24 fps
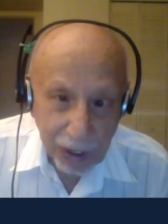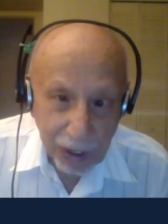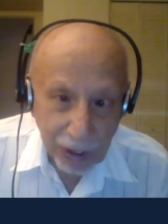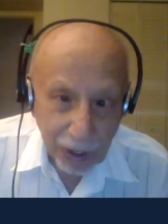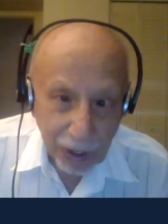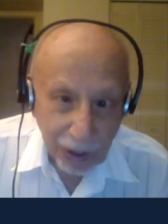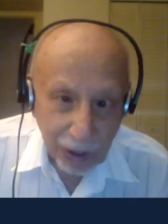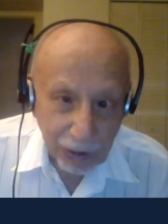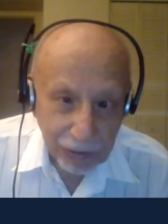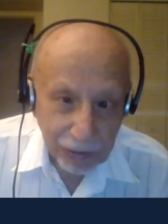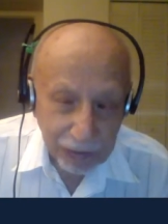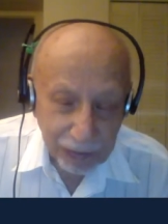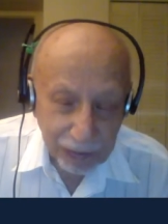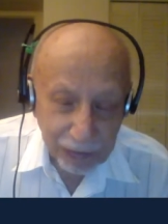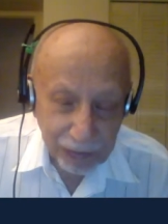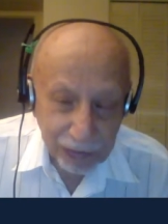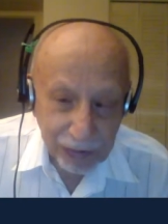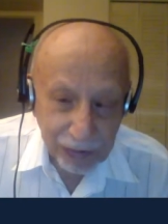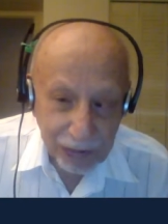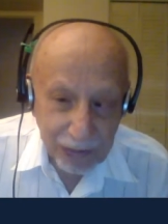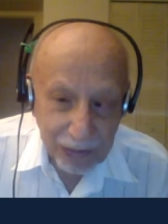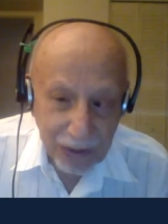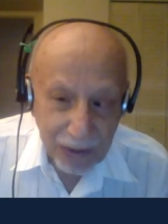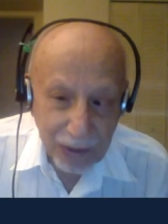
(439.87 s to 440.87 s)
now, if
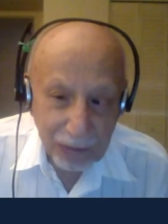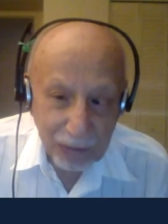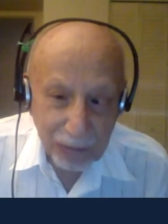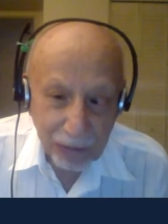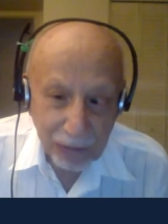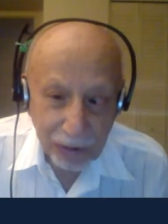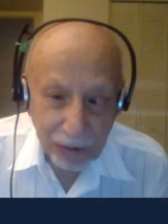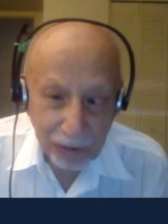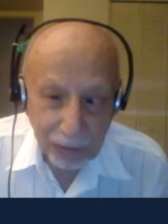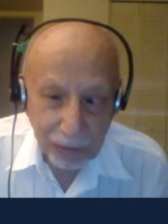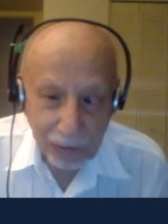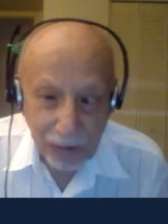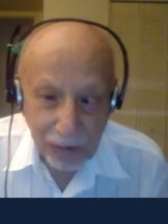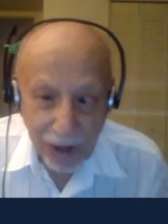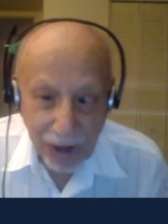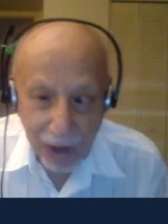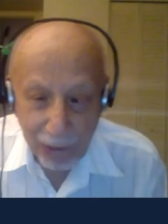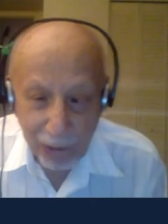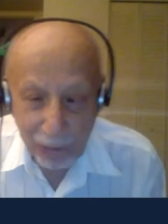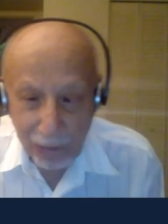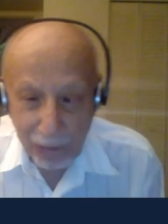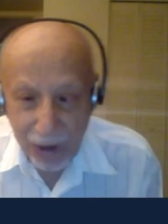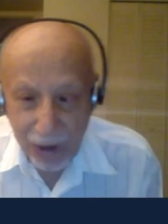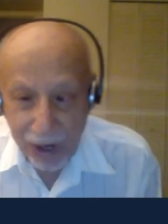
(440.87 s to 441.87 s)
you remember
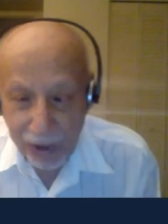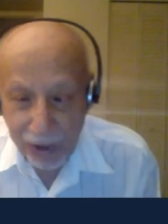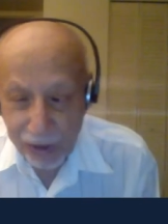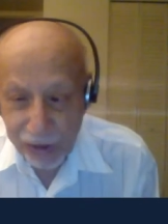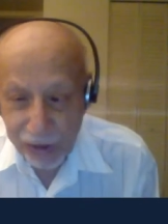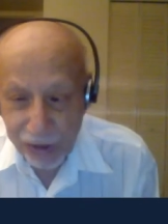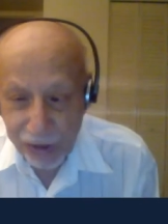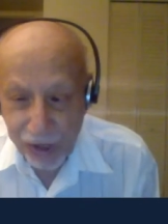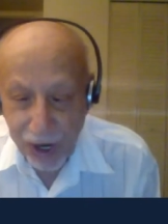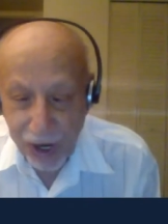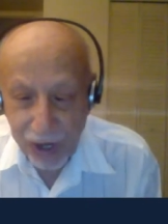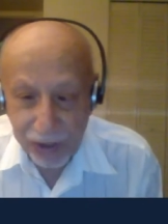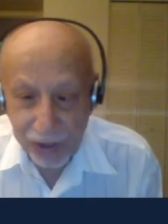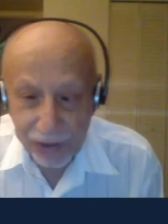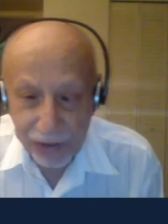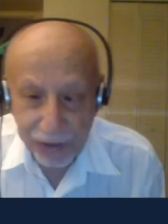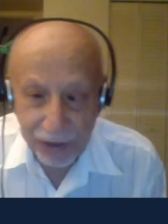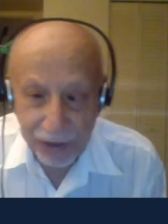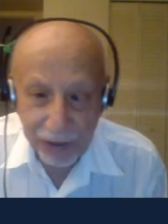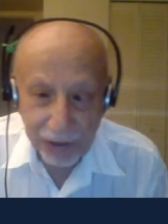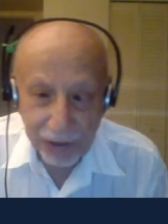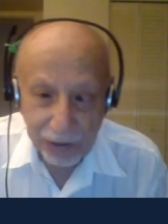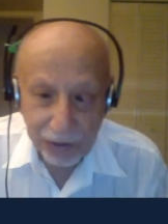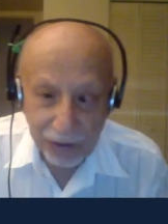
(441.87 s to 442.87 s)
now, March
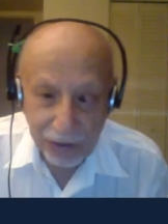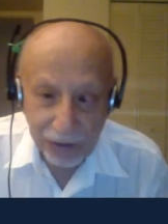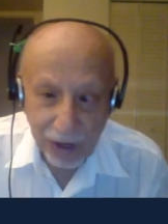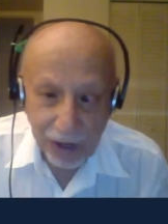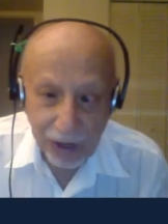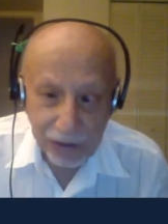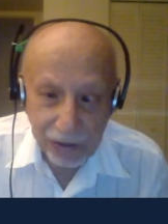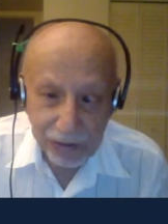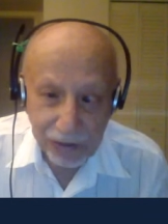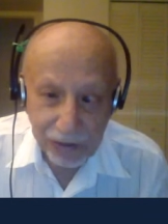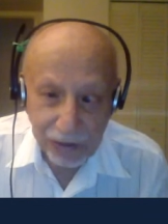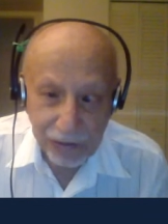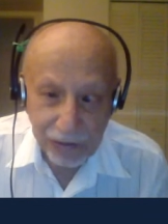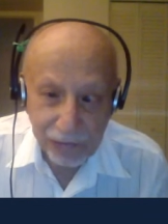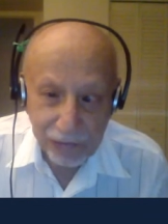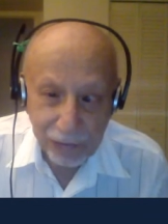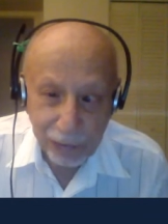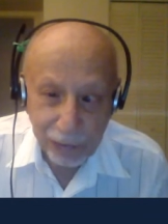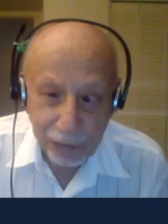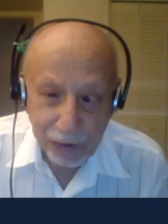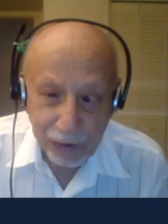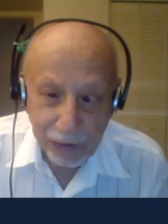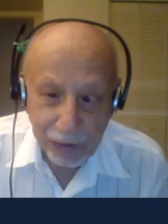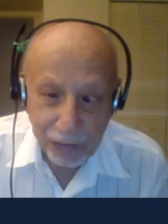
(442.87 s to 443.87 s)
19,
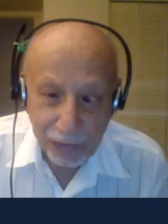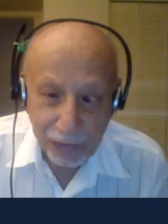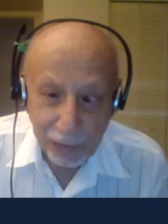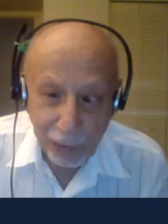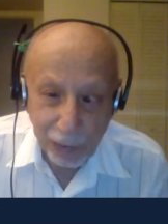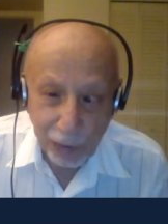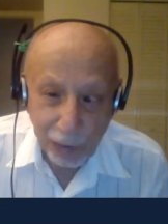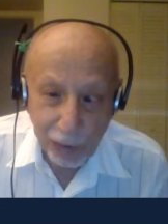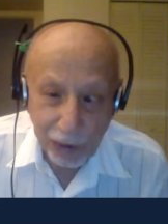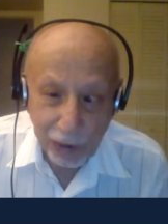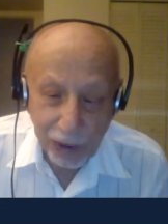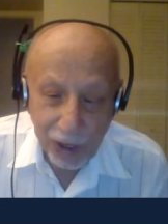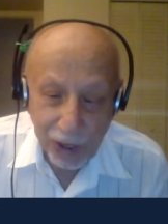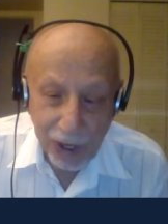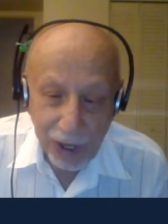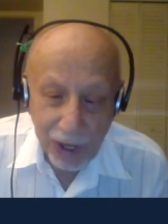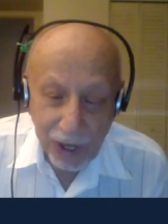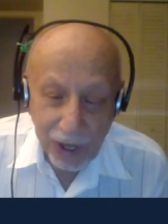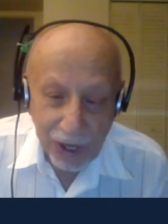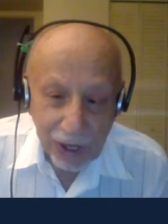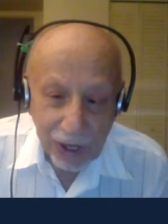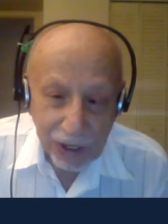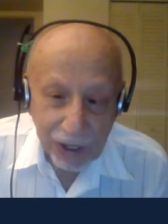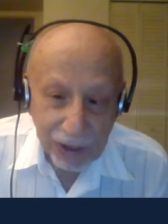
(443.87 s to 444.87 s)
1944,
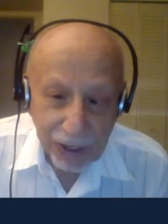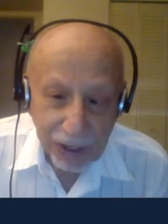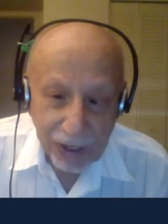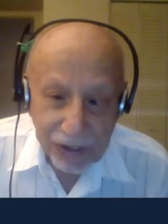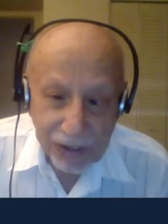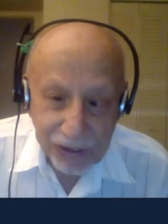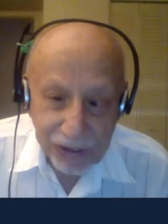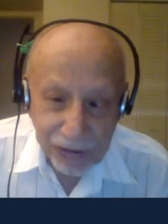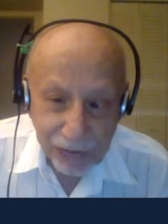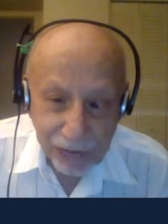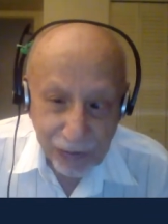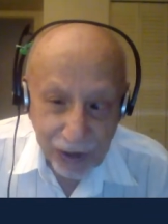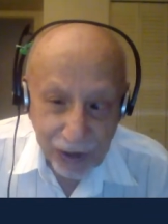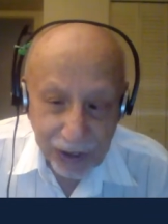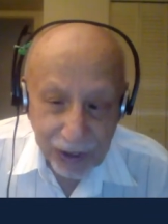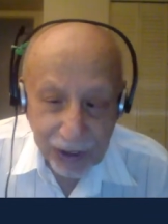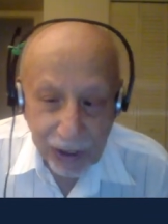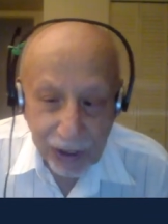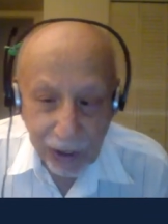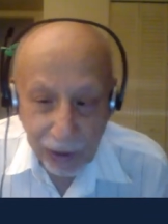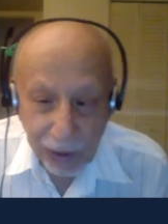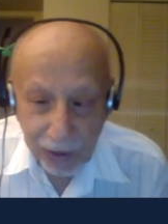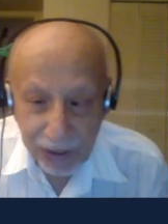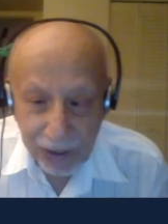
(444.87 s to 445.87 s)
that's
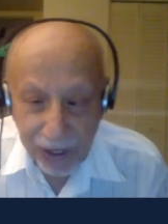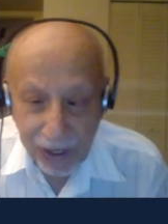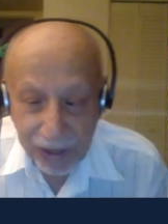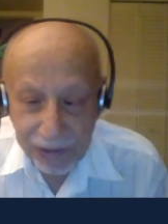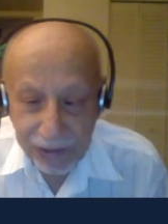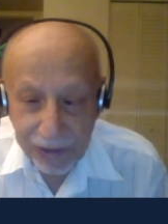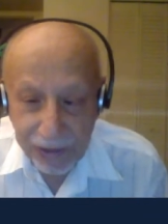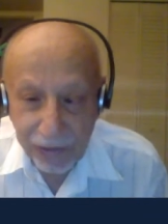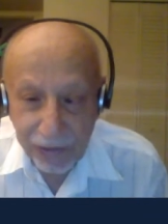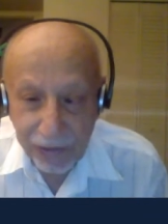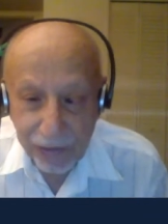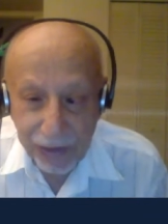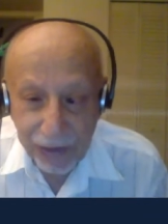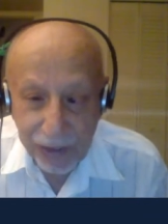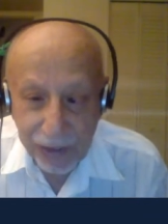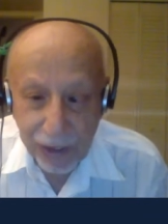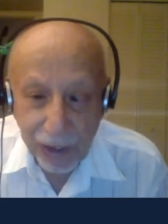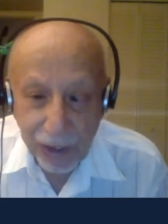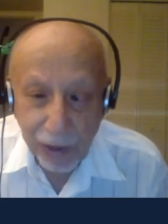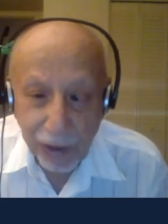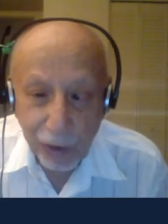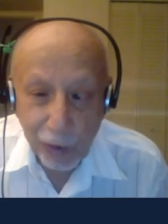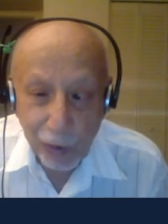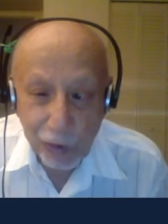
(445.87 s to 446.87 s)
very getting
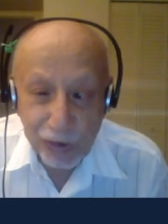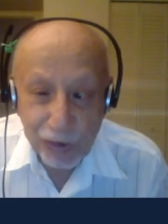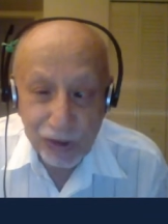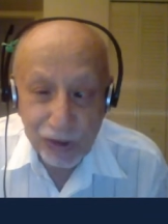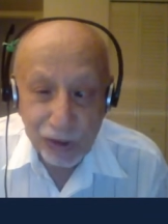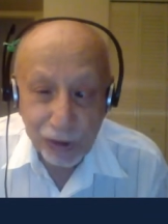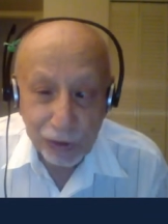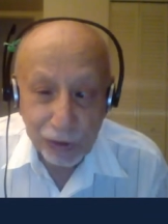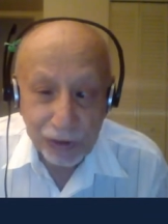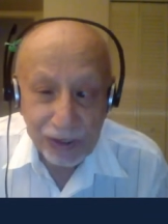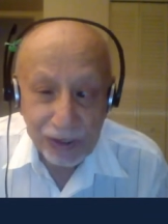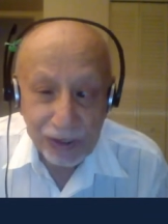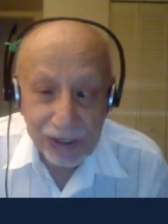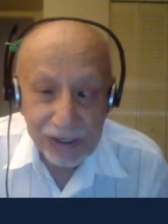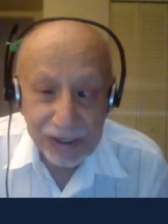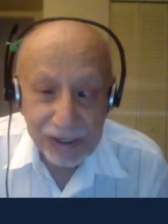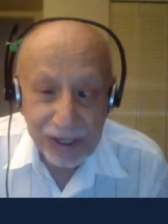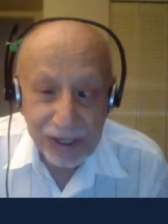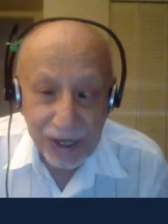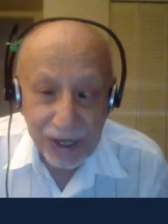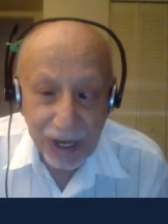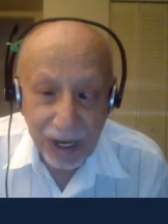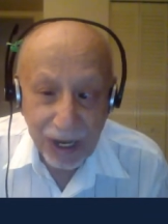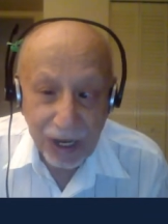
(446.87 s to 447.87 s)
very close to
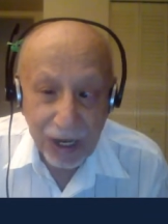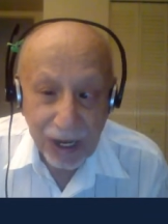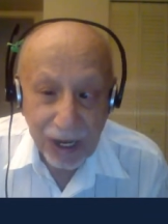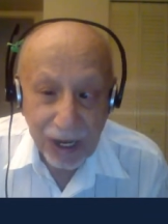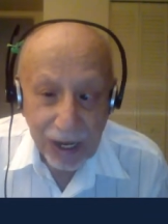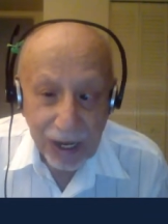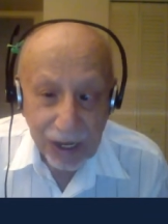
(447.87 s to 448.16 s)
D-Day.